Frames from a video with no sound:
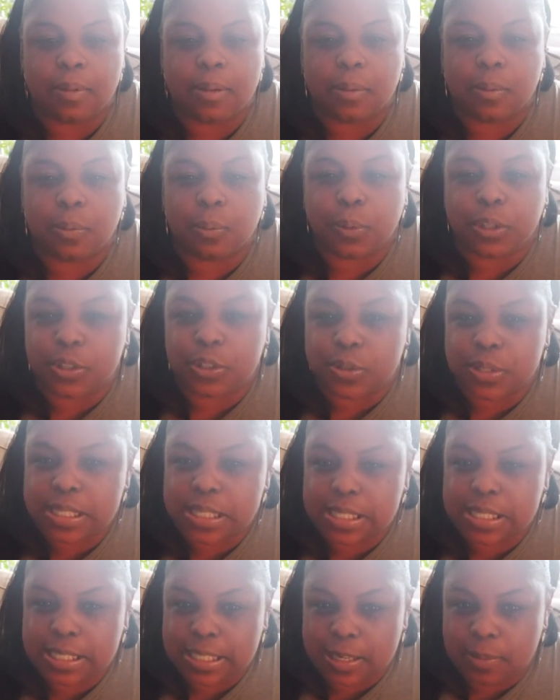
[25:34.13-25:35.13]
When you're
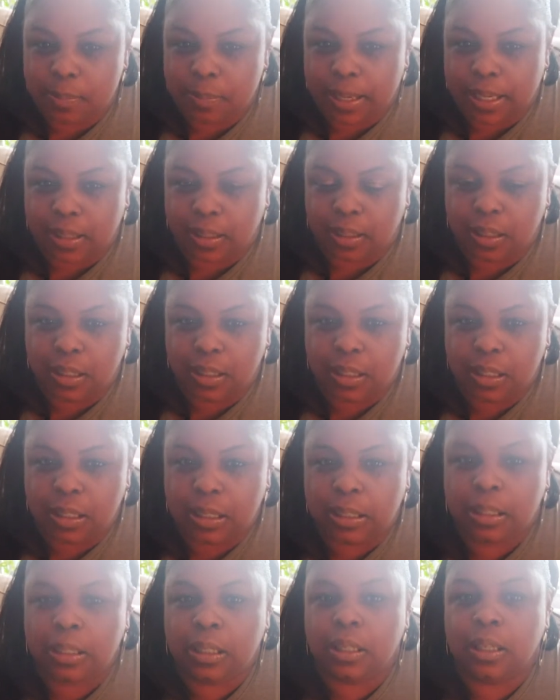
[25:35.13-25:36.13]
sleeping,
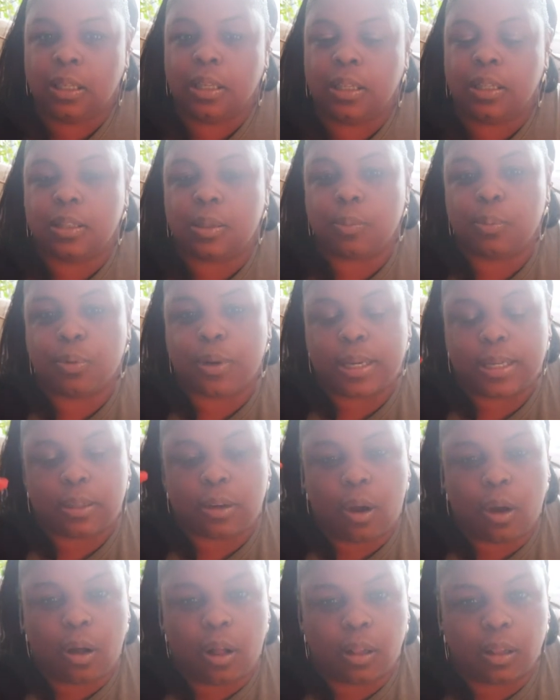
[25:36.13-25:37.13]
the brain
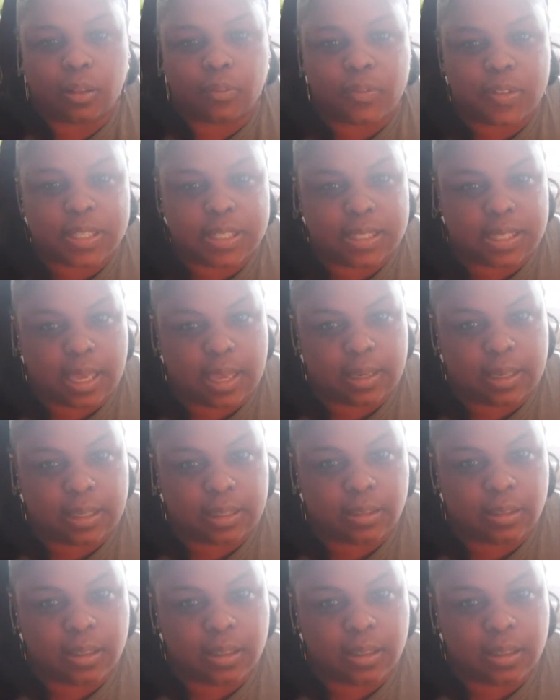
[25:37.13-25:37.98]
all of a sudden